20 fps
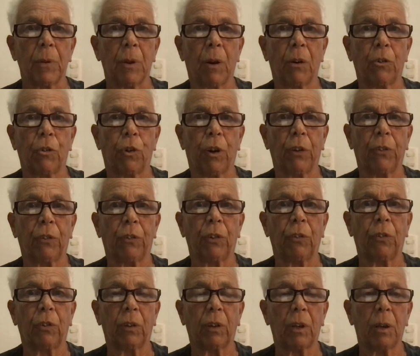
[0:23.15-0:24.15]
Our trust
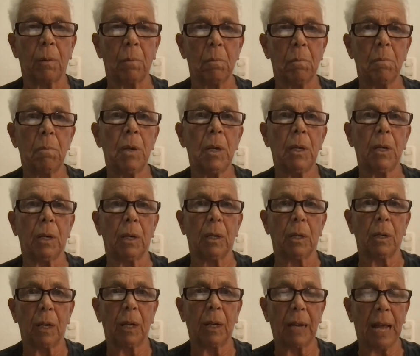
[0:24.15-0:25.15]
is
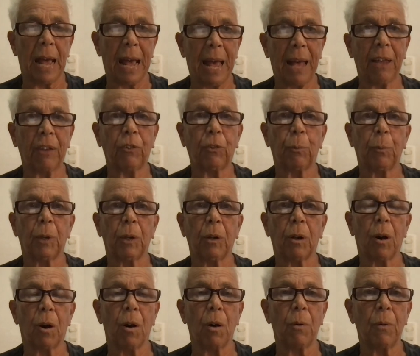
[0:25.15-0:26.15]
committed and has been
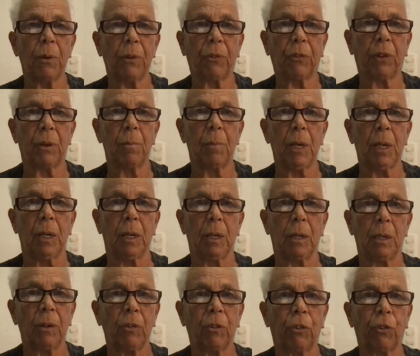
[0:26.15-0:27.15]
always
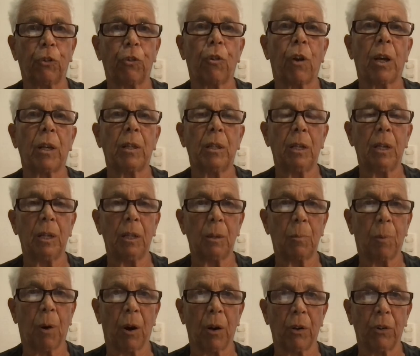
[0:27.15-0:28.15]
committed to strengthening the
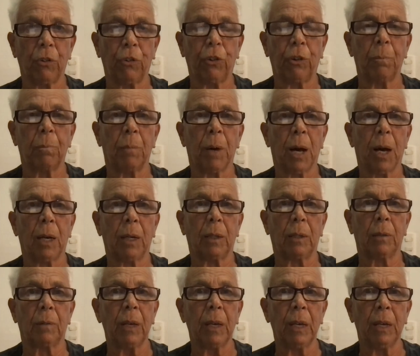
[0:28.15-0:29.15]
partnership
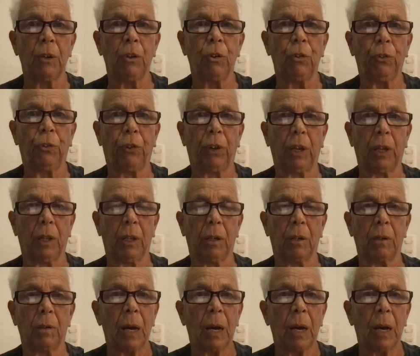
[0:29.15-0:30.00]
model in New Zealand.